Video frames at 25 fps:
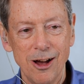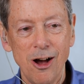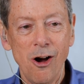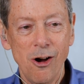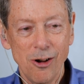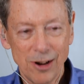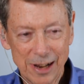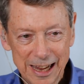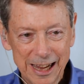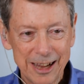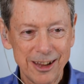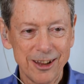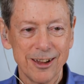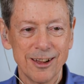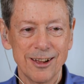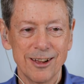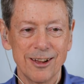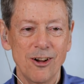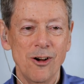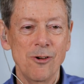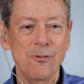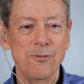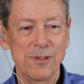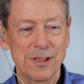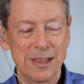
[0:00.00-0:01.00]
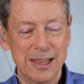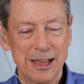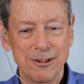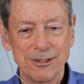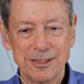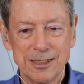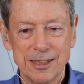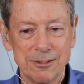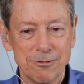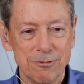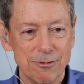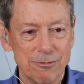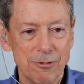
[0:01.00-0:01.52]
Okay, hopefully that
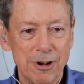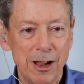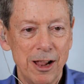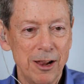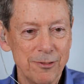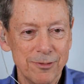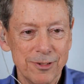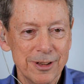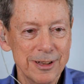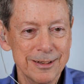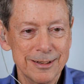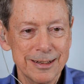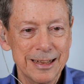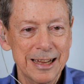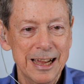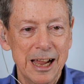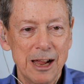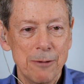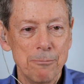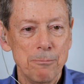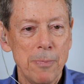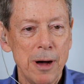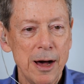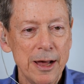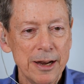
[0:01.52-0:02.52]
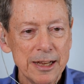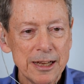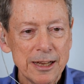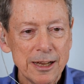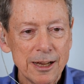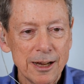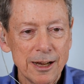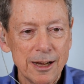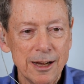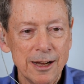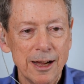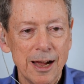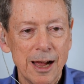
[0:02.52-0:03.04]
was relevant.
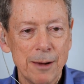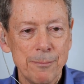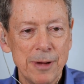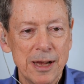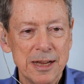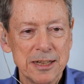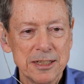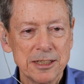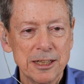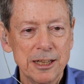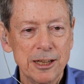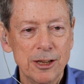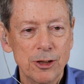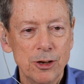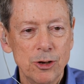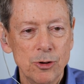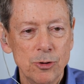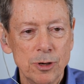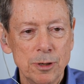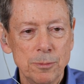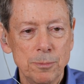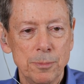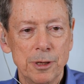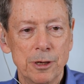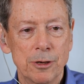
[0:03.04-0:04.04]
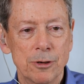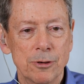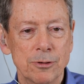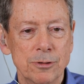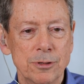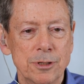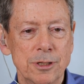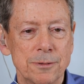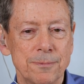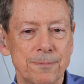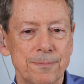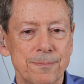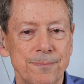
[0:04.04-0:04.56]
Monica, I'm asking you to
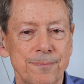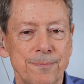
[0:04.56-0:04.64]
unmute.